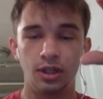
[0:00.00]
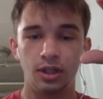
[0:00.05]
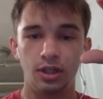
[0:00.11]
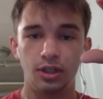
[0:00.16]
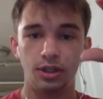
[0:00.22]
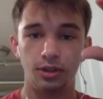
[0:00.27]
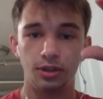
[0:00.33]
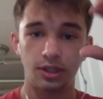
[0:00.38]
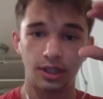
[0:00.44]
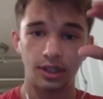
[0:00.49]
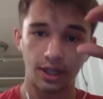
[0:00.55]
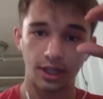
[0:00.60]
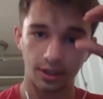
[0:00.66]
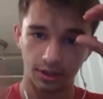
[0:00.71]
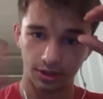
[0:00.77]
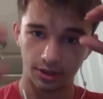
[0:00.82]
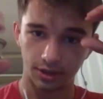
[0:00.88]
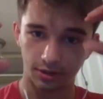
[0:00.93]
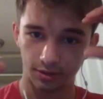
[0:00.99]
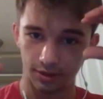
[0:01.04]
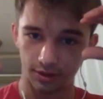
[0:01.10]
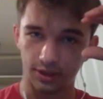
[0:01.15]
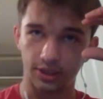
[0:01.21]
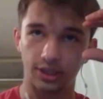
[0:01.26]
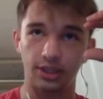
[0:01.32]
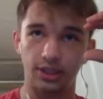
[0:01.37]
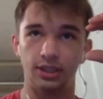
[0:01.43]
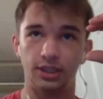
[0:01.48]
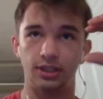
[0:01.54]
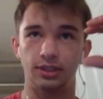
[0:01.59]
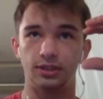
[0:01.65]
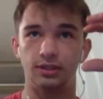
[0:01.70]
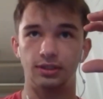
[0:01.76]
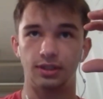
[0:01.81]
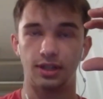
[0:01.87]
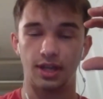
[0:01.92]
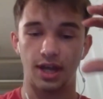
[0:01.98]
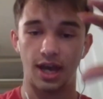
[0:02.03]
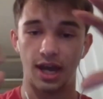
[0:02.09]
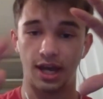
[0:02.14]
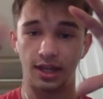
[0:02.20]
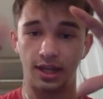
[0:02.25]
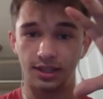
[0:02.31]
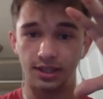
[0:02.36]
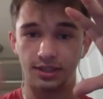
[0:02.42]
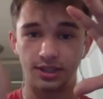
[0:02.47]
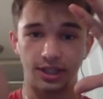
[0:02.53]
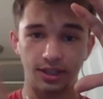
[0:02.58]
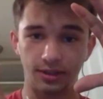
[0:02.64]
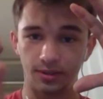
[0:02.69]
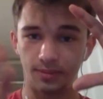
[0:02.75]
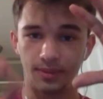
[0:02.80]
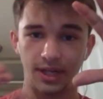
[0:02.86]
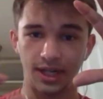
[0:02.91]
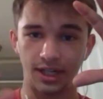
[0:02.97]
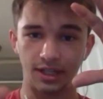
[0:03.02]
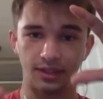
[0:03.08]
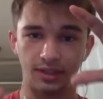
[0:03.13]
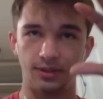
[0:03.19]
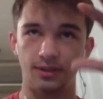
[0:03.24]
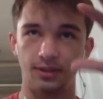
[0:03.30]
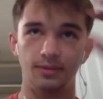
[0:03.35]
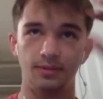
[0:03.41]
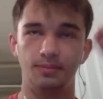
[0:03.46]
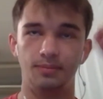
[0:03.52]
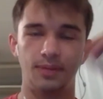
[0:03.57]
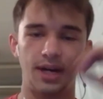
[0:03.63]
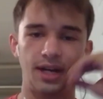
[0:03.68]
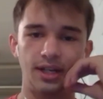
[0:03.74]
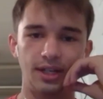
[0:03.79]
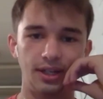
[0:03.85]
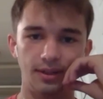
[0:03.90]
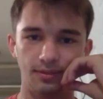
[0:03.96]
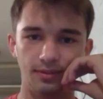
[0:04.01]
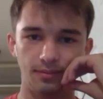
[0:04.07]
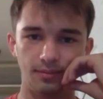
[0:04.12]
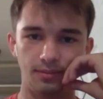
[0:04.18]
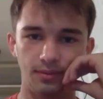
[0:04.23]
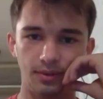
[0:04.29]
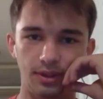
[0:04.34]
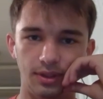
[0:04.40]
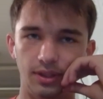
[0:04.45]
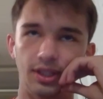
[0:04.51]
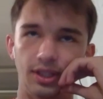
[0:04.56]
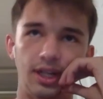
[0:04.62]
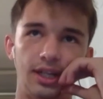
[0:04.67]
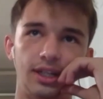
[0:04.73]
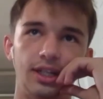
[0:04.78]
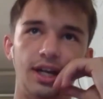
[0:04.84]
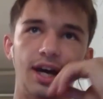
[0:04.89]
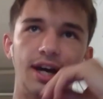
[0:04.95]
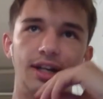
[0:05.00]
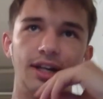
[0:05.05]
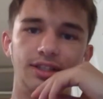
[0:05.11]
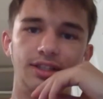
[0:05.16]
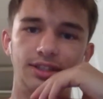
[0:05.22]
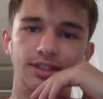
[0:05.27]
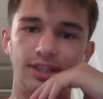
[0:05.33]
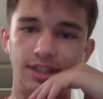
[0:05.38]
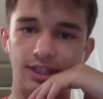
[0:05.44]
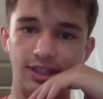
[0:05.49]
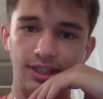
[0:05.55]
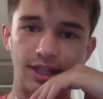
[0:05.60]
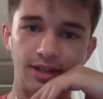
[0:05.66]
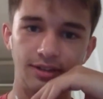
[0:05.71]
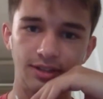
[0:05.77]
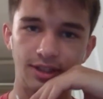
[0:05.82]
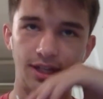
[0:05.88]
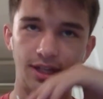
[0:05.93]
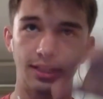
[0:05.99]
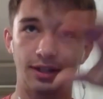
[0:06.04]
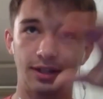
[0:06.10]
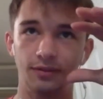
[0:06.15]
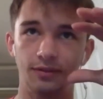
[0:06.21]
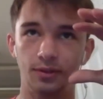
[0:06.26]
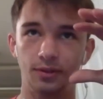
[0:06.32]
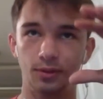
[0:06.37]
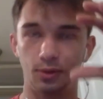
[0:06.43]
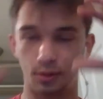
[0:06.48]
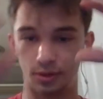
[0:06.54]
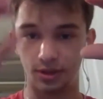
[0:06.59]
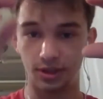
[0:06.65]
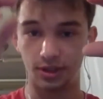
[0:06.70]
you can either choose to end the cycle by like not sinking down to that level, or you can